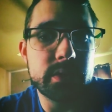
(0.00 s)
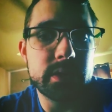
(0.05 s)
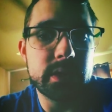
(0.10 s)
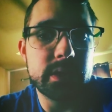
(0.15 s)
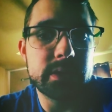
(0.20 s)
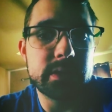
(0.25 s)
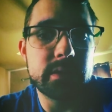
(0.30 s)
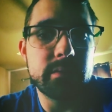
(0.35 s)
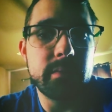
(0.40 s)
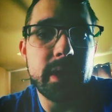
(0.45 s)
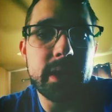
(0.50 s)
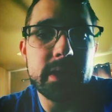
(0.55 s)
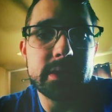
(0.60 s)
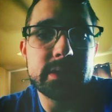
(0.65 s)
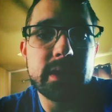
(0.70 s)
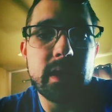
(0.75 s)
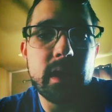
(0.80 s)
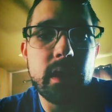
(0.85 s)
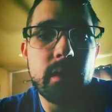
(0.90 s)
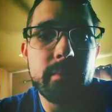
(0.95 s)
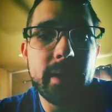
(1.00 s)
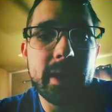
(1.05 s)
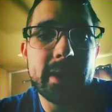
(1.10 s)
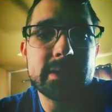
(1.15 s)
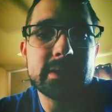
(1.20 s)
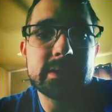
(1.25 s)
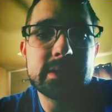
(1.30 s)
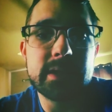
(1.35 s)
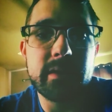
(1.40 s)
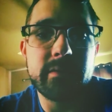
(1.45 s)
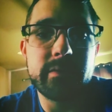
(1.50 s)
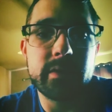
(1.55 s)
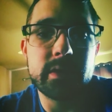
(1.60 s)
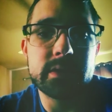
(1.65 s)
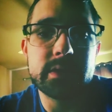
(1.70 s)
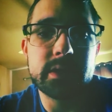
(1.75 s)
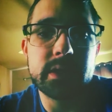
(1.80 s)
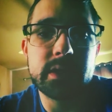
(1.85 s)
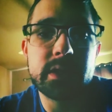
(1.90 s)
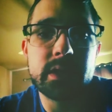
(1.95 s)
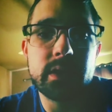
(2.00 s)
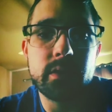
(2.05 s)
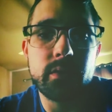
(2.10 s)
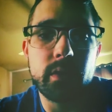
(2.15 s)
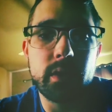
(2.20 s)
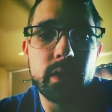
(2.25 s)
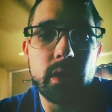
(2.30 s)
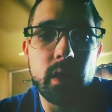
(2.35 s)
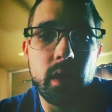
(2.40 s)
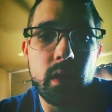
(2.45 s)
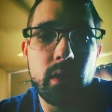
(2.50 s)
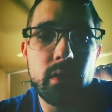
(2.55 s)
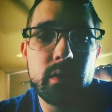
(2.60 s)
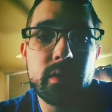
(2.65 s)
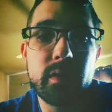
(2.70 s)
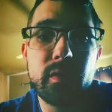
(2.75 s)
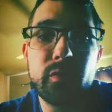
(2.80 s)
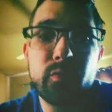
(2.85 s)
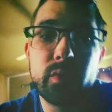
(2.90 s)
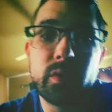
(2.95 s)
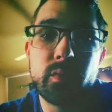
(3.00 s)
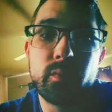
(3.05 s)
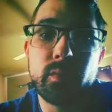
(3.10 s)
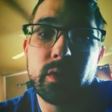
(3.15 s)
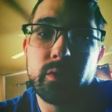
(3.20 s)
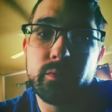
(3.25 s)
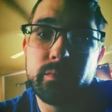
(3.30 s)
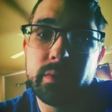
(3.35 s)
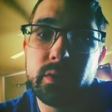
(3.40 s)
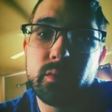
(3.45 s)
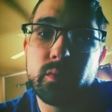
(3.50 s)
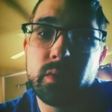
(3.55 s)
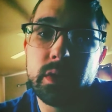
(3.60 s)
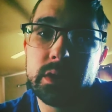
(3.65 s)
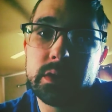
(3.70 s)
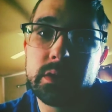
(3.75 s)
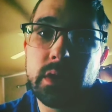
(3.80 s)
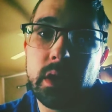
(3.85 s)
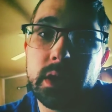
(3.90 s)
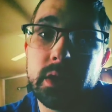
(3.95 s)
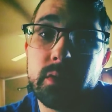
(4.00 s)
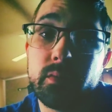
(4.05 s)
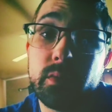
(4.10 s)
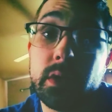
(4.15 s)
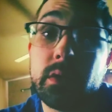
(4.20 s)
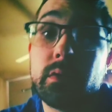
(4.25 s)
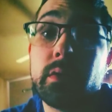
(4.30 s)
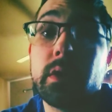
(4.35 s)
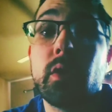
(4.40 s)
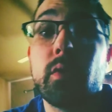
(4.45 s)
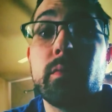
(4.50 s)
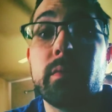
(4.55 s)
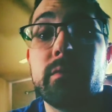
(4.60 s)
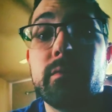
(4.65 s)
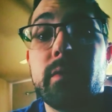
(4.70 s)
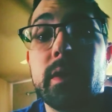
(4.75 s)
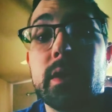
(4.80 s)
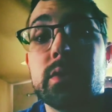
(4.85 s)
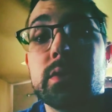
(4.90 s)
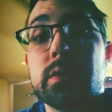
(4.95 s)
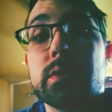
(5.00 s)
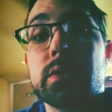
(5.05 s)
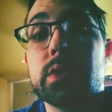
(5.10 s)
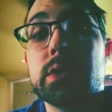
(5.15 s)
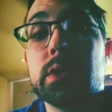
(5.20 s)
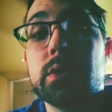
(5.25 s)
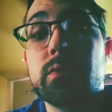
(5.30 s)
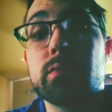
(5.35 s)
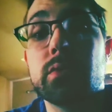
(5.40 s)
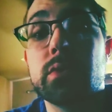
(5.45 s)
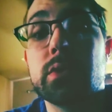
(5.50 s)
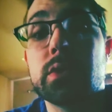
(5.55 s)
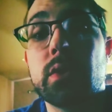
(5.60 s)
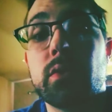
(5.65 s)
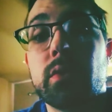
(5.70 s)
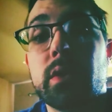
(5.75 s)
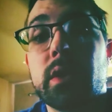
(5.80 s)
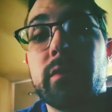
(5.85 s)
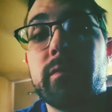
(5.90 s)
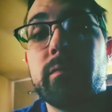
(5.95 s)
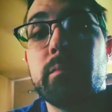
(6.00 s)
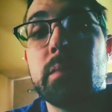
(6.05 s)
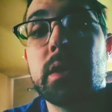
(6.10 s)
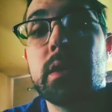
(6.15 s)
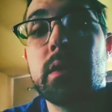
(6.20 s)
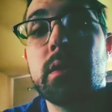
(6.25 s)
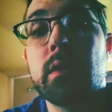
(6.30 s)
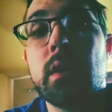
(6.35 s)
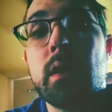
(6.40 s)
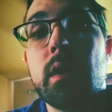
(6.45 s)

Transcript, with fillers: did some Ace Combat 7 to cure it all. And we will be restarting Weekly Home Invasion soon. So give me